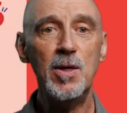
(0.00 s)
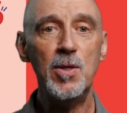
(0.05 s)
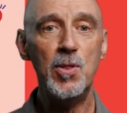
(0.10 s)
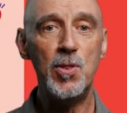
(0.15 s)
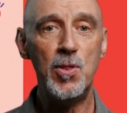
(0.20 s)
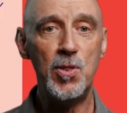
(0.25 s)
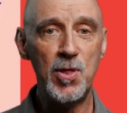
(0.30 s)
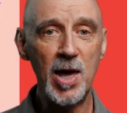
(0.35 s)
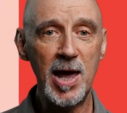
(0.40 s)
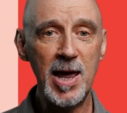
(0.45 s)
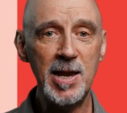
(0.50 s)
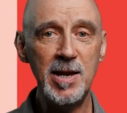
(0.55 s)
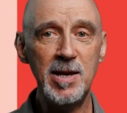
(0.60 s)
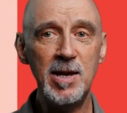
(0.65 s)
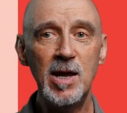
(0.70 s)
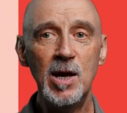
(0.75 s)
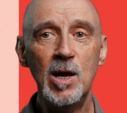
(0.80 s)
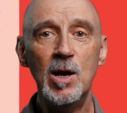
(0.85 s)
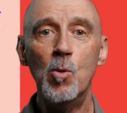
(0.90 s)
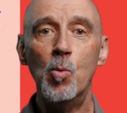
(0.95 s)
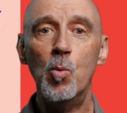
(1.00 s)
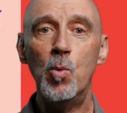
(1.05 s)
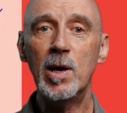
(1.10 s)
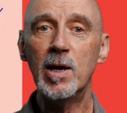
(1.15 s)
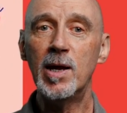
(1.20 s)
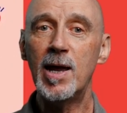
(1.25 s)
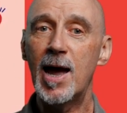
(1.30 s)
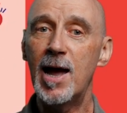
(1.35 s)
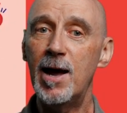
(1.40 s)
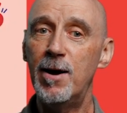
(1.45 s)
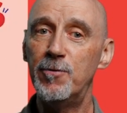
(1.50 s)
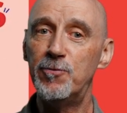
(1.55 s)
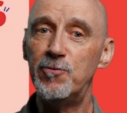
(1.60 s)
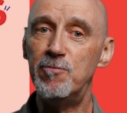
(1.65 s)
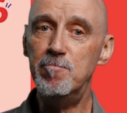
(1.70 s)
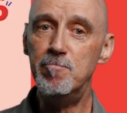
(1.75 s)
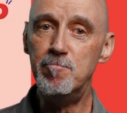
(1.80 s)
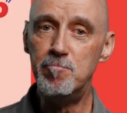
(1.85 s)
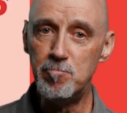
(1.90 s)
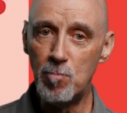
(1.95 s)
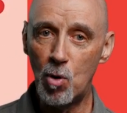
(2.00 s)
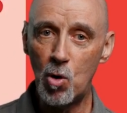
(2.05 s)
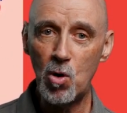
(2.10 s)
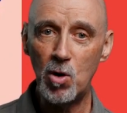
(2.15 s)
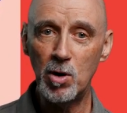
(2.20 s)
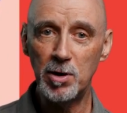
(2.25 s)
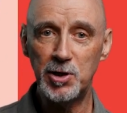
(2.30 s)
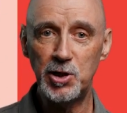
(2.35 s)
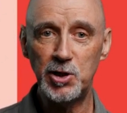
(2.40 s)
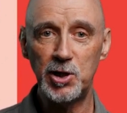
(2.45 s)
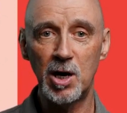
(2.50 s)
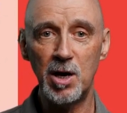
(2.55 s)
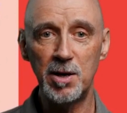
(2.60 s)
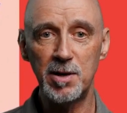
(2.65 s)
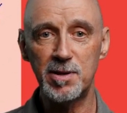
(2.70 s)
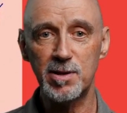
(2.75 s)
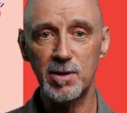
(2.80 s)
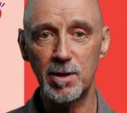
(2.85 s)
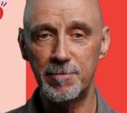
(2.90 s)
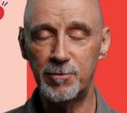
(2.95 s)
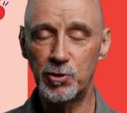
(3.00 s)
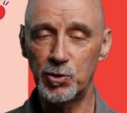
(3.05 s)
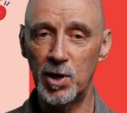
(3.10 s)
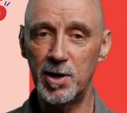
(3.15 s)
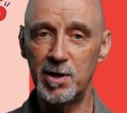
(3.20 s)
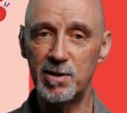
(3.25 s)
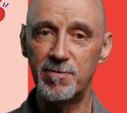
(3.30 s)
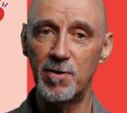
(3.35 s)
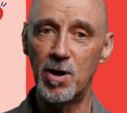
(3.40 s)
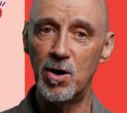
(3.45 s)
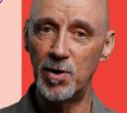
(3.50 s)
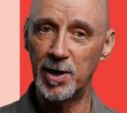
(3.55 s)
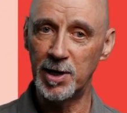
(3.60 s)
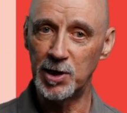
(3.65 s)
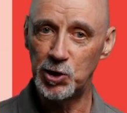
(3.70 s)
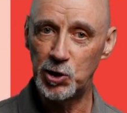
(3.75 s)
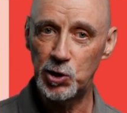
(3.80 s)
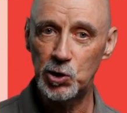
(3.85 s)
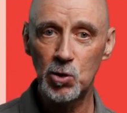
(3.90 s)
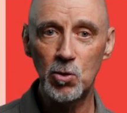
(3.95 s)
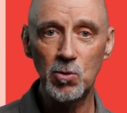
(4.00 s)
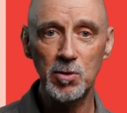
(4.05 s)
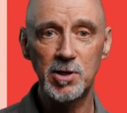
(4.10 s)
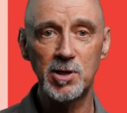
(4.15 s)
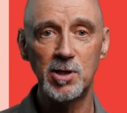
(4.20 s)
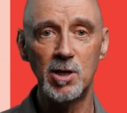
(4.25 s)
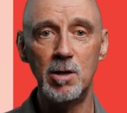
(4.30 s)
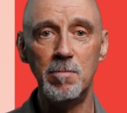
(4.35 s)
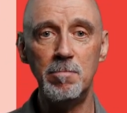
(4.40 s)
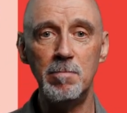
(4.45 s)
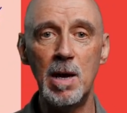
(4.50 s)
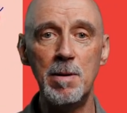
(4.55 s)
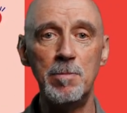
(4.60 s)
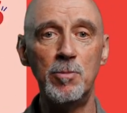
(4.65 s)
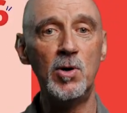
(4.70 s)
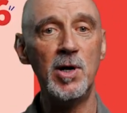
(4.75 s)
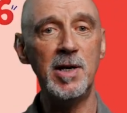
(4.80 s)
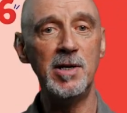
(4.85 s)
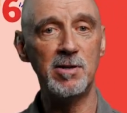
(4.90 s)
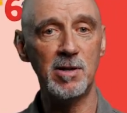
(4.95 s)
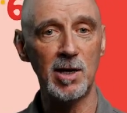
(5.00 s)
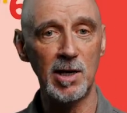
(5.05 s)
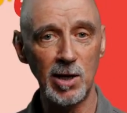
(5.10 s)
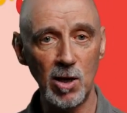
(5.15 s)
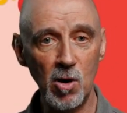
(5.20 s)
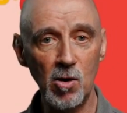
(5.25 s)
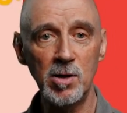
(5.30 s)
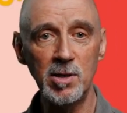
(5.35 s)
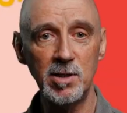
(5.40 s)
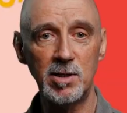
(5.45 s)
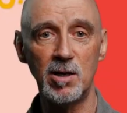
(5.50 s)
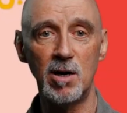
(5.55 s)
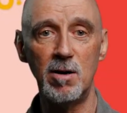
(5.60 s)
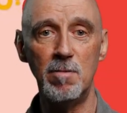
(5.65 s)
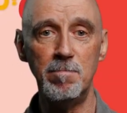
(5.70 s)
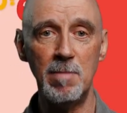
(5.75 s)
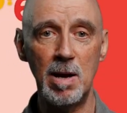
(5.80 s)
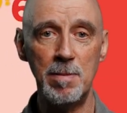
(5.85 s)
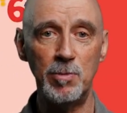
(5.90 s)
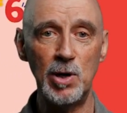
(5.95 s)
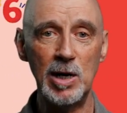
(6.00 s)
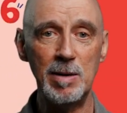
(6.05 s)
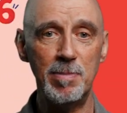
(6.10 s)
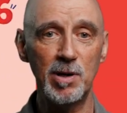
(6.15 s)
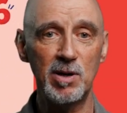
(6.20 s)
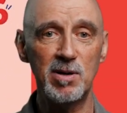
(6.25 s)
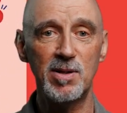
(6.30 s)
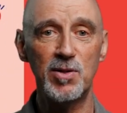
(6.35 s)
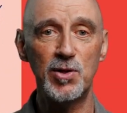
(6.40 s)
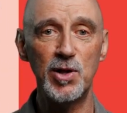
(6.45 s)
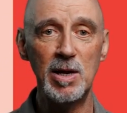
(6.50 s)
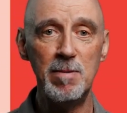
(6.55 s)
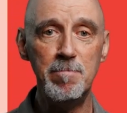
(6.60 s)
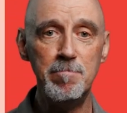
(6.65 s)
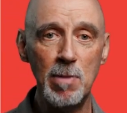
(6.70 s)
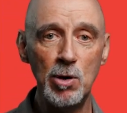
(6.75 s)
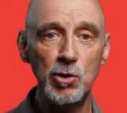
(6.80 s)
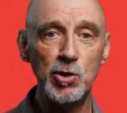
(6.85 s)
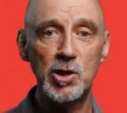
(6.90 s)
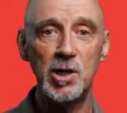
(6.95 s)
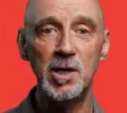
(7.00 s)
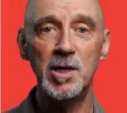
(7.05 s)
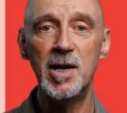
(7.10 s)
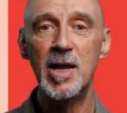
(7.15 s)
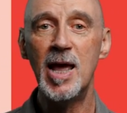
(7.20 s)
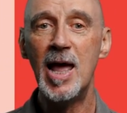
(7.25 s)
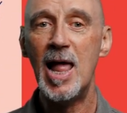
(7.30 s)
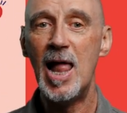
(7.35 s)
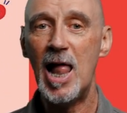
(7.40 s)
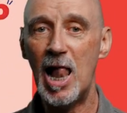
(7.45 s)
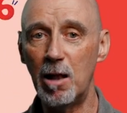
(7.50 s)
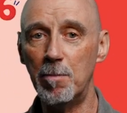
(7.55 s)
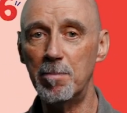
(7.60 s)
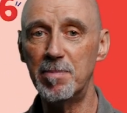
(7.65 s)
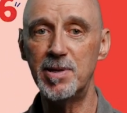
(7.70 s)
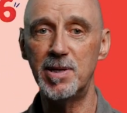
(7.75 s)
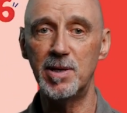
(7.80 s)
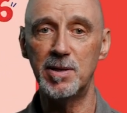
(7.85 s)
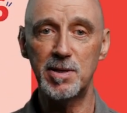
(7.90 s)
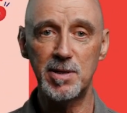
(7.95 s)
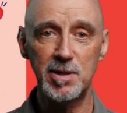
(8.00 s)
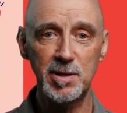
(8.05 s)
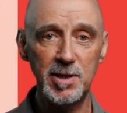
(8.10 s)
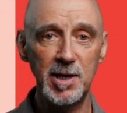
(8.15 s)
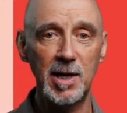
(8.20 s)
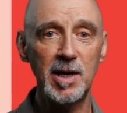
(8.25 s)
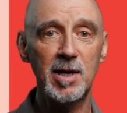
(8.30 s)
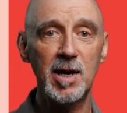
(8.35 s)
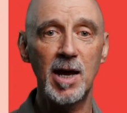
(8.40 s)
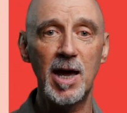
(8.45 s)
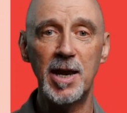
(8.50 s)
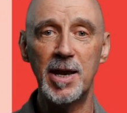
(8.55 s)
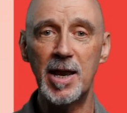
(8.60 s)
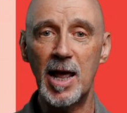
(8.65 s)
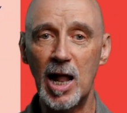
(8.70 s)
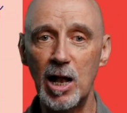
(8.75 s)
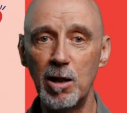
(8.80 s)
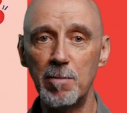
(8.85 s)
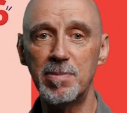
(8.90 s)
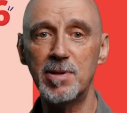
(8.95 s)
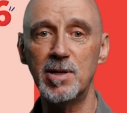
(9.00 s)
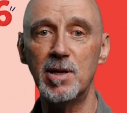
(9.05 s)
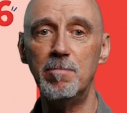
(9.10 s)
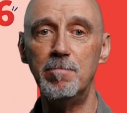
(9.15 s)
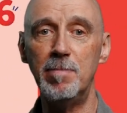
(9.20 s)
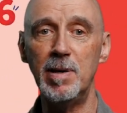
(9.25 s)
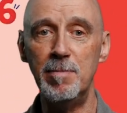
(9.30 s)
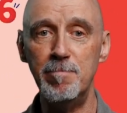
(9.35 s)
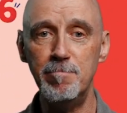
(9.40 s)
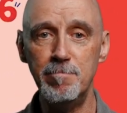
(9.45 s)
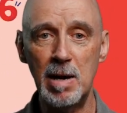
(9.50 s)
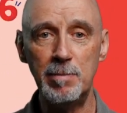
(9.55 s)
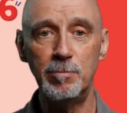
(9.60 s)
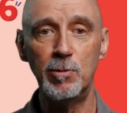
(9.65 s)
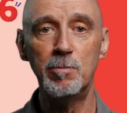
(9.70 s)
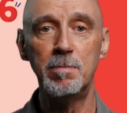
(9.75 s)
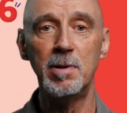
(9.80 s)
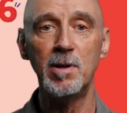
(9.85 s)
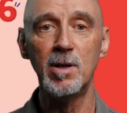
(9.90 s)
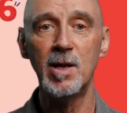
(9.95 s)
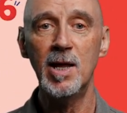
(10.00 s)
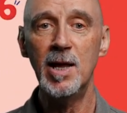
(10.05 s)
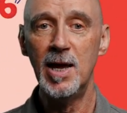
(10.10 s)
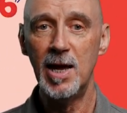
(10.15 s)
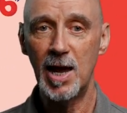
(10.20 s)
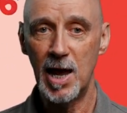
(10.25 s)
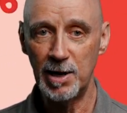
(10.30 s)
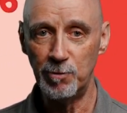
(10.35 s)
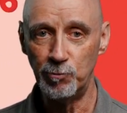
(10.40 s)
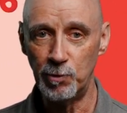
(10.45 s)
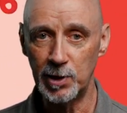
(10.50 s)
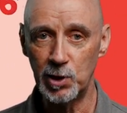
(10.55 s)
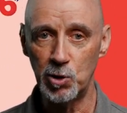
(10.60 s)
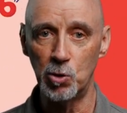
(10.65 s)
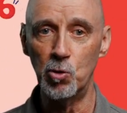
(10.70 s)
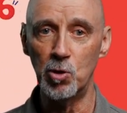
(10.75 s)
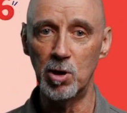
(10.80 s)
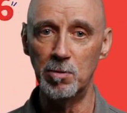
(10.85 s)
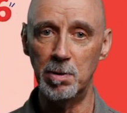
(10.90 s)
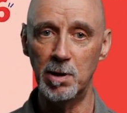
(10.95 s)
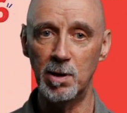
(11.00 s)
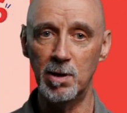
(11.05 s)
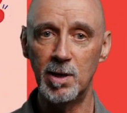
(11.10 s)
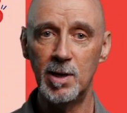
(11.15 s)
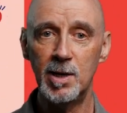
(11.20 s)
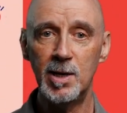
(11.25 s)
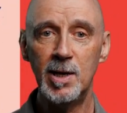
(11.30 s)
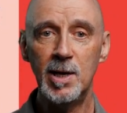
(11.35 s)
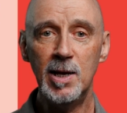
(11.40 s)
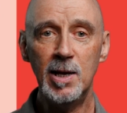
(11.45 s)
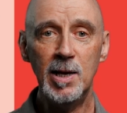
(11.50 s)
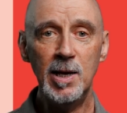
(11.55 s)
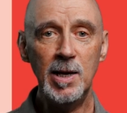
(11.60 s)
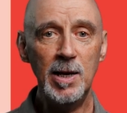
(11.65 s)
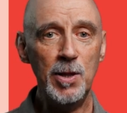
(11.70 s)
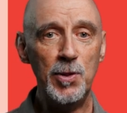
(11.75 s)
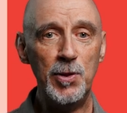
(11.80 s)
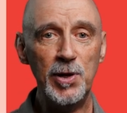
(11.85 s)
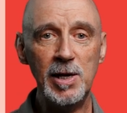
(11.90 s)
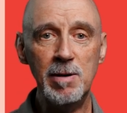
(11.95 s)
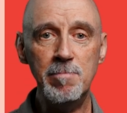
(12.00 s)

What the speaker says: then we have more chance of transferring short-term memory to long-term memory because the emotion helps it stick and helps it be memorable and recallable. The